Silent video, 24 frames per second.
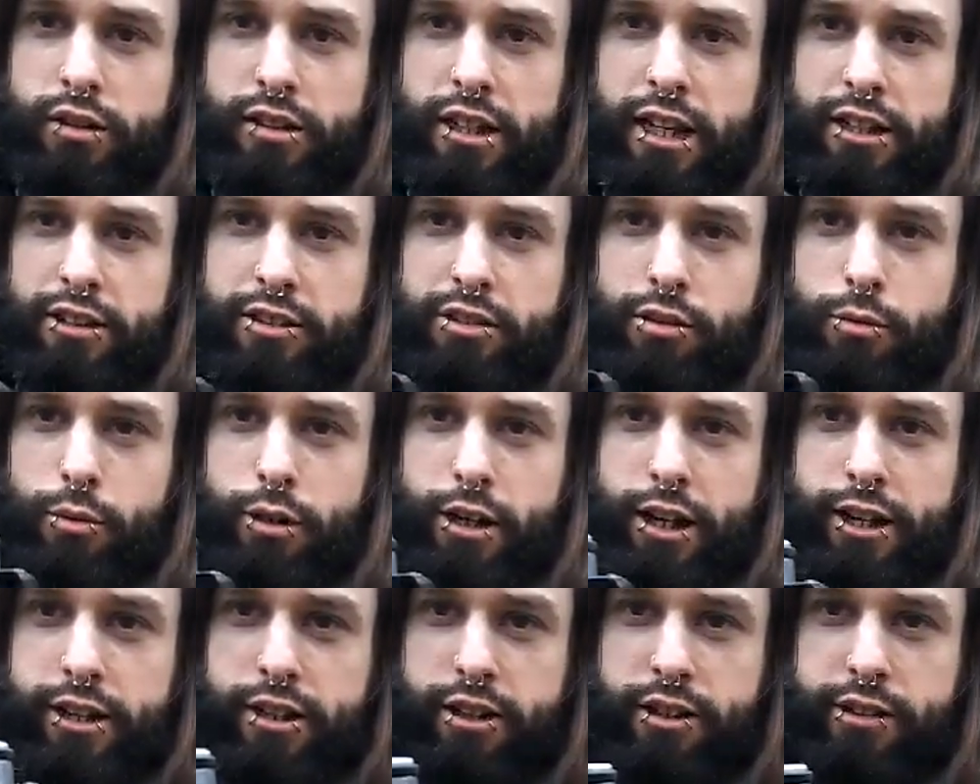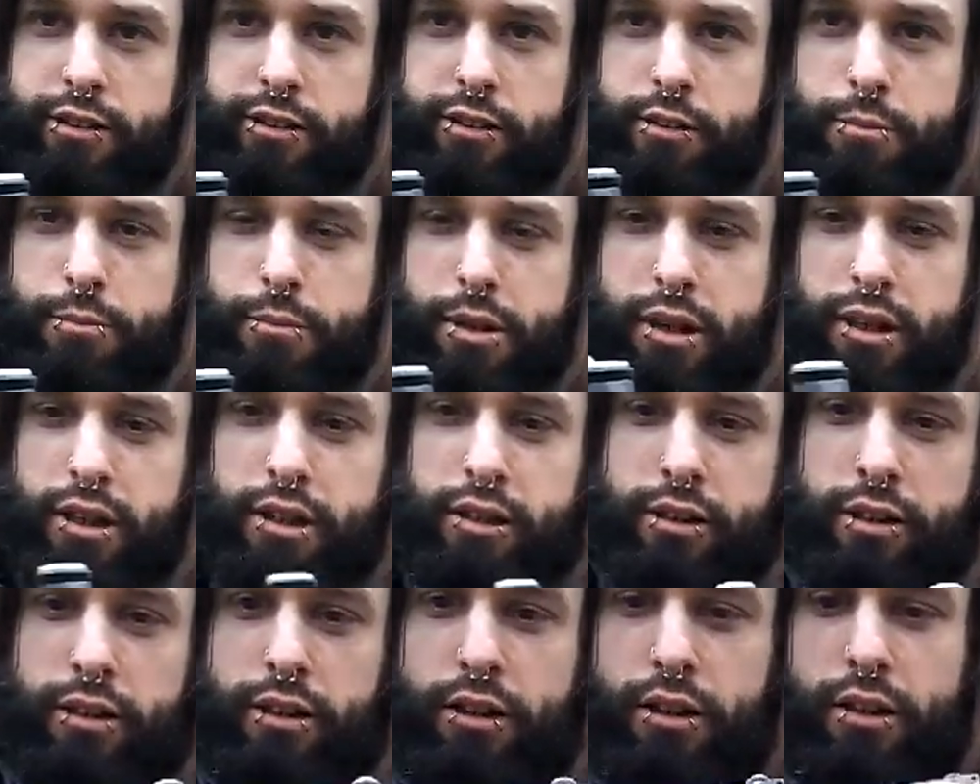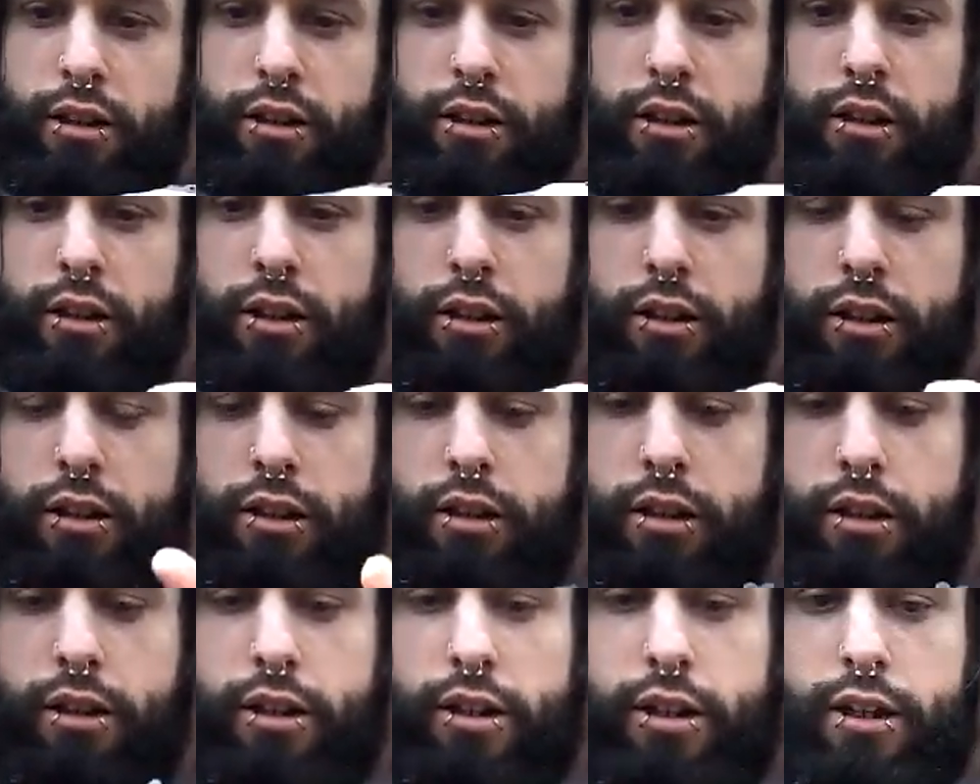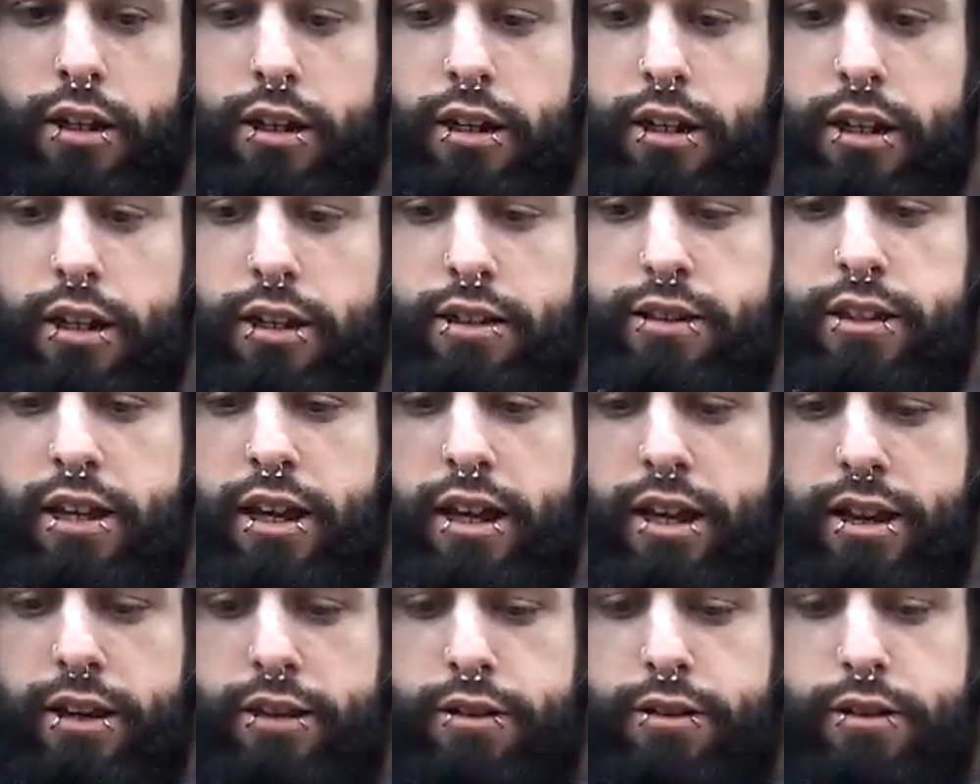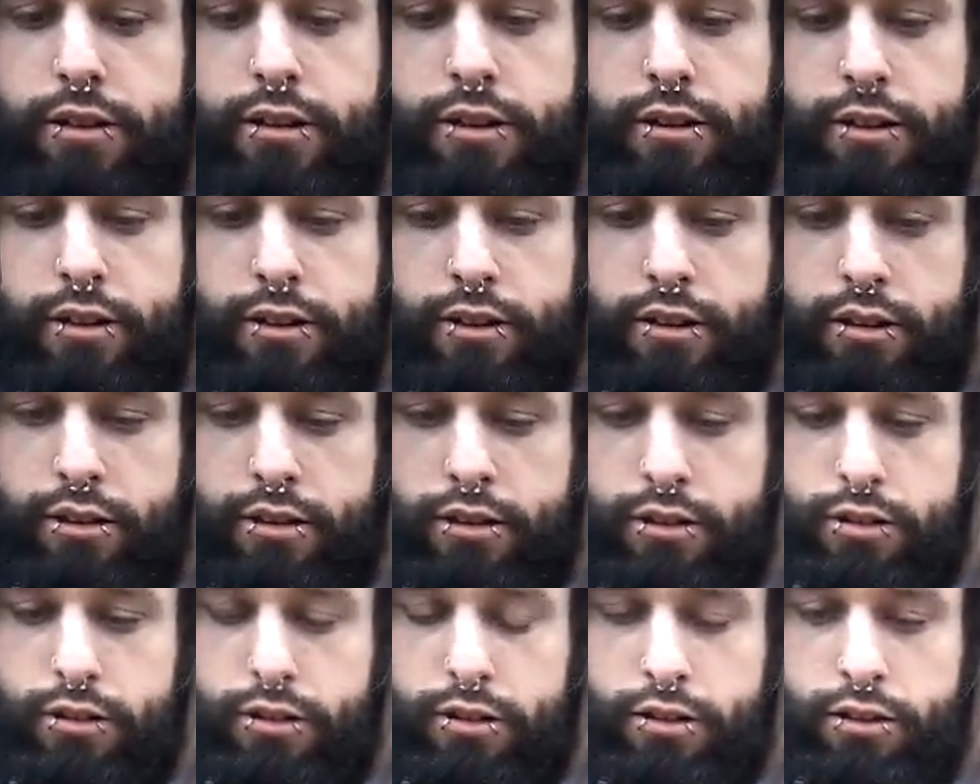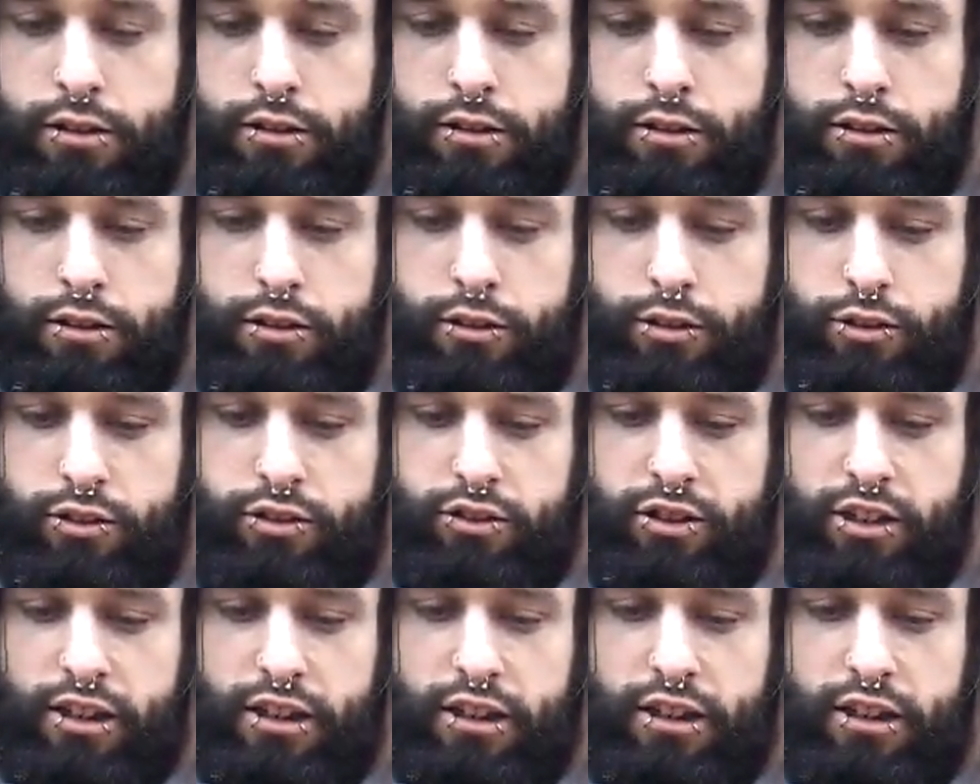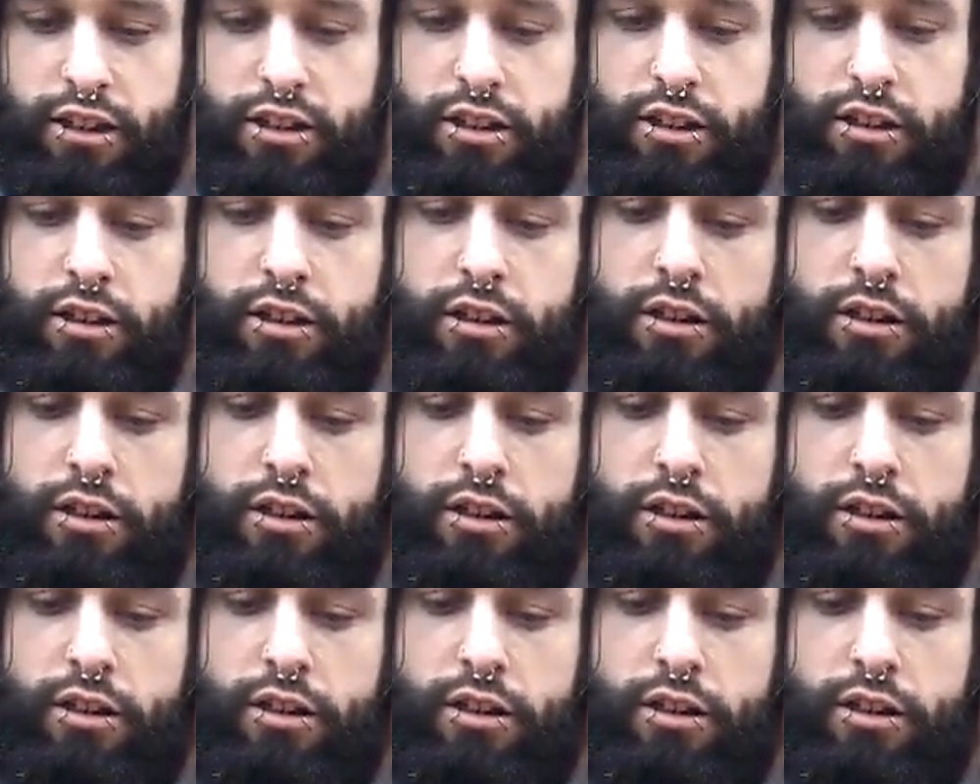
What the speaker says: That's the one I custom made. And then you'll see